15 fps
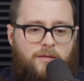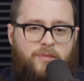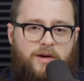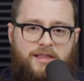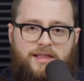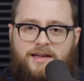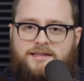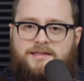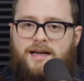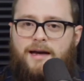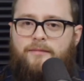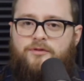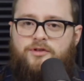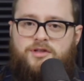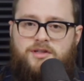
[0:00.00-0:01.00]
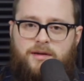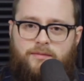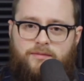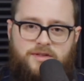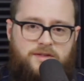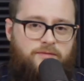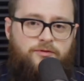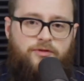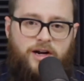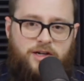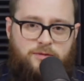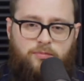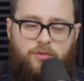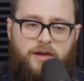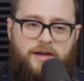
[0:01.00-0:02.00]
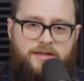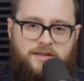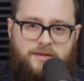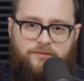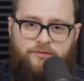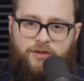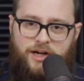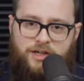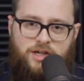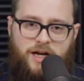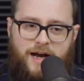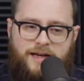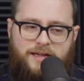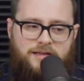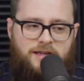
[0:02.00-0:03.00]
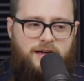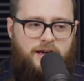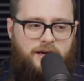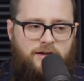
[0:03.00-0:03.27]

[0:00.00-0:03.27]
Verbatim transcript: But I think it's time for some some fresh blood, some fresh eyes.